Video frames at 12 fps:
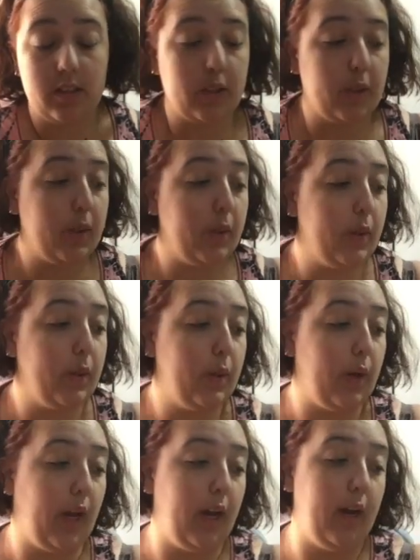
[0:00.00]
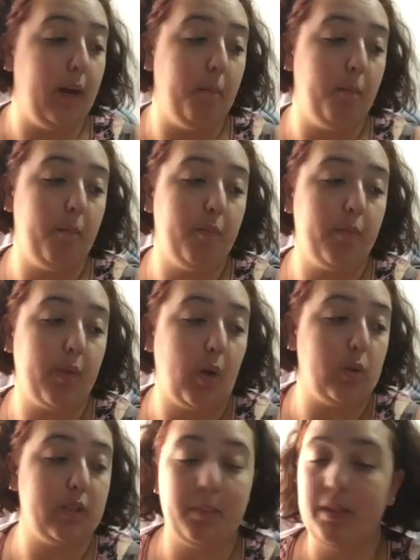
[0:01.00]

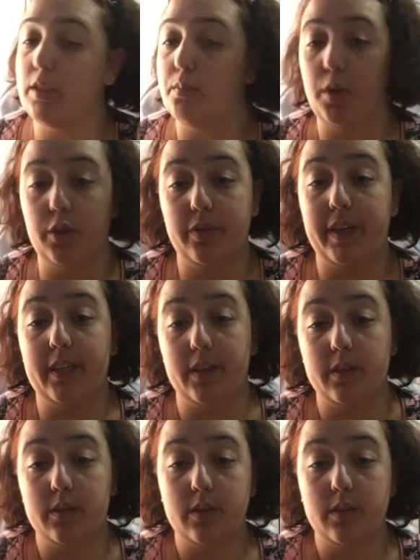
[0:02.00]
or something to motivate you.